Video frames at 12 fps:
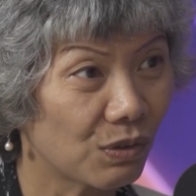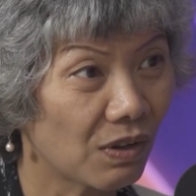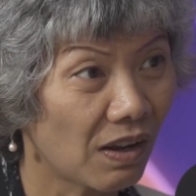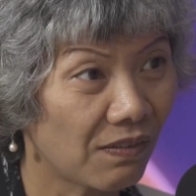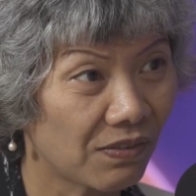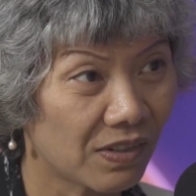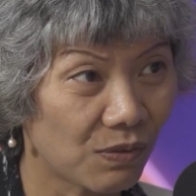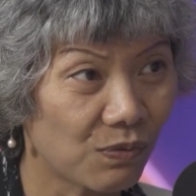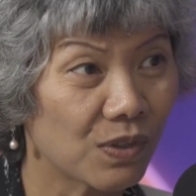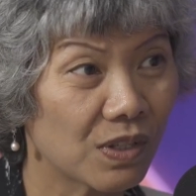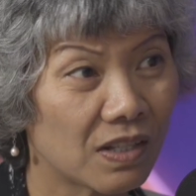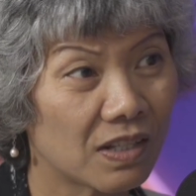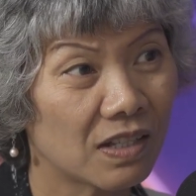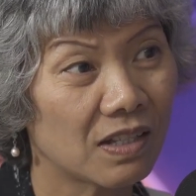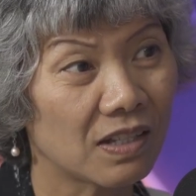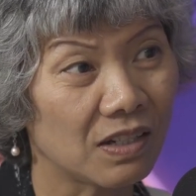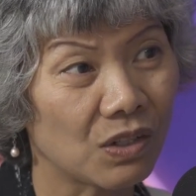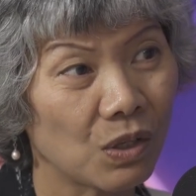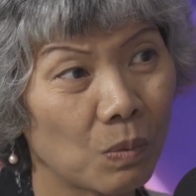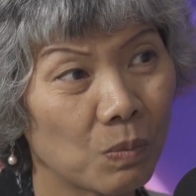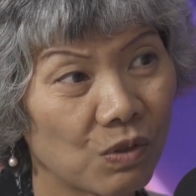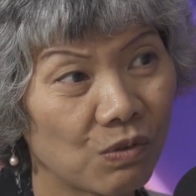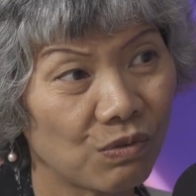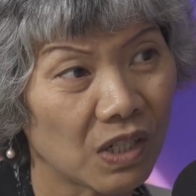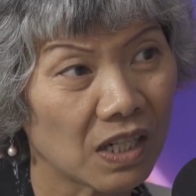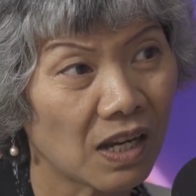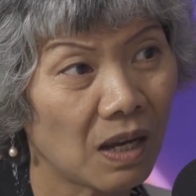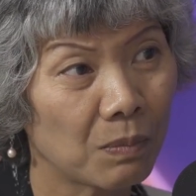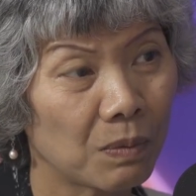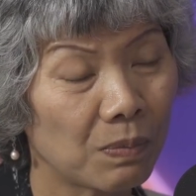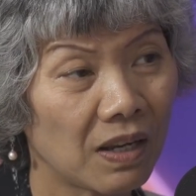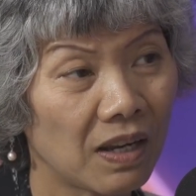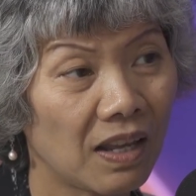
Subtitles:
They do have differences in terms of retirement plan,